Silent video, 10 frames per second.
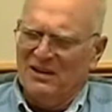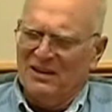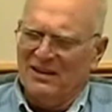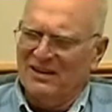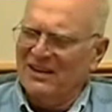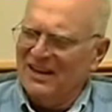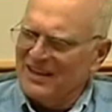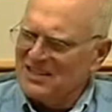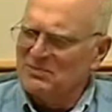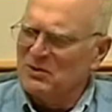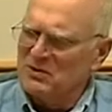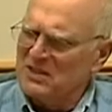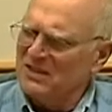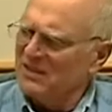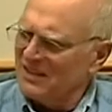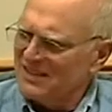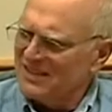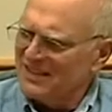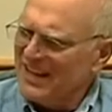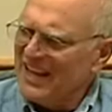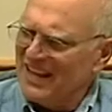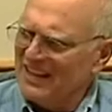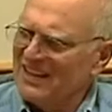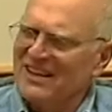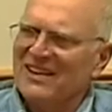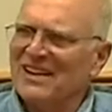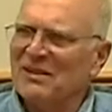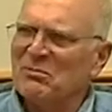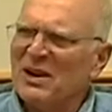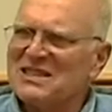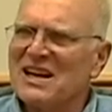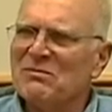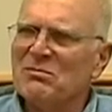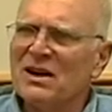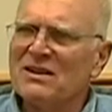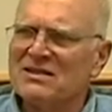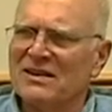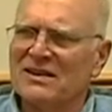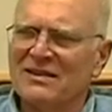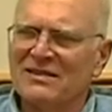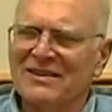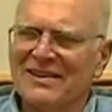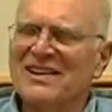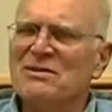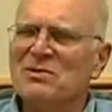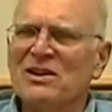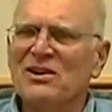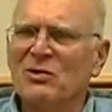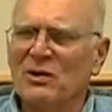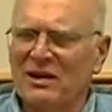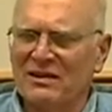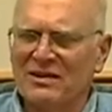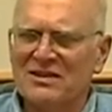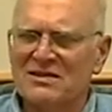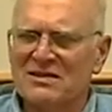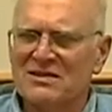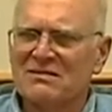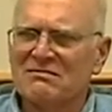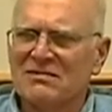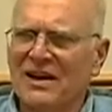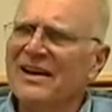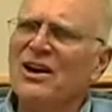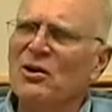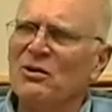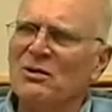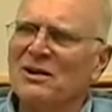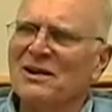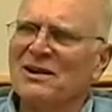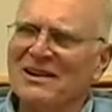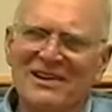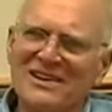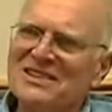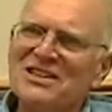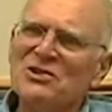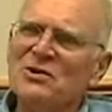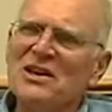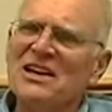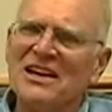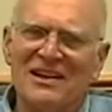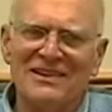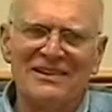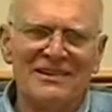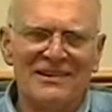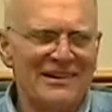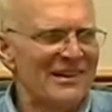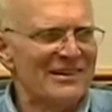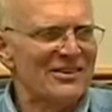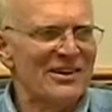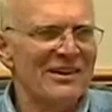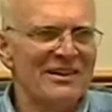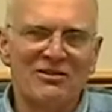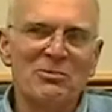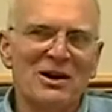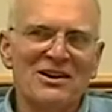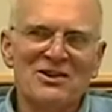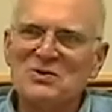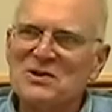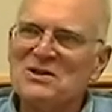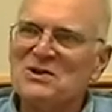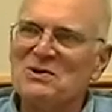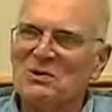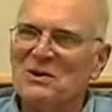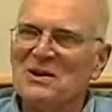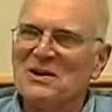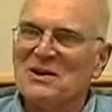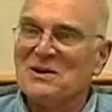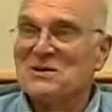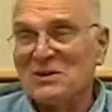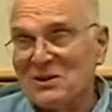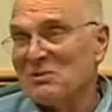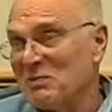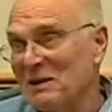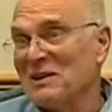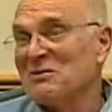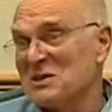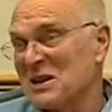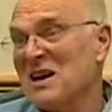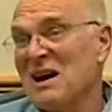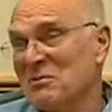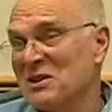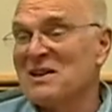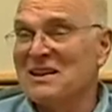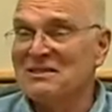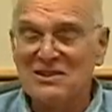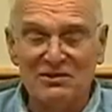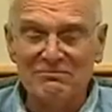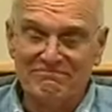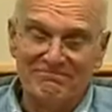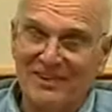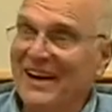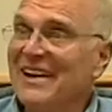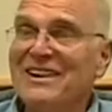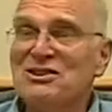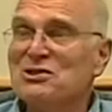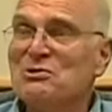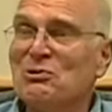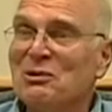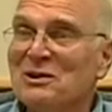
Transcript: a guy next to me was eating. I says, hey, that bread's got bugs in it. And he'd been there a while, and he says, I know. And he continued eating it. And I looked around, and everybody else was too. So apparently it was a common thing, so I ate it too.